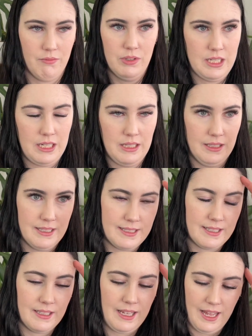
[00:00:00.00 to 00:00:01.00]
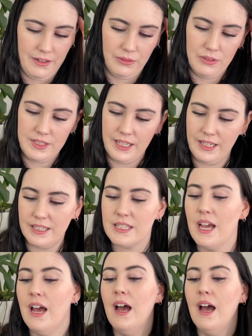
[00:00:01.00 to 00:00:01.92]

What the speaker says: ridiculous candles in it,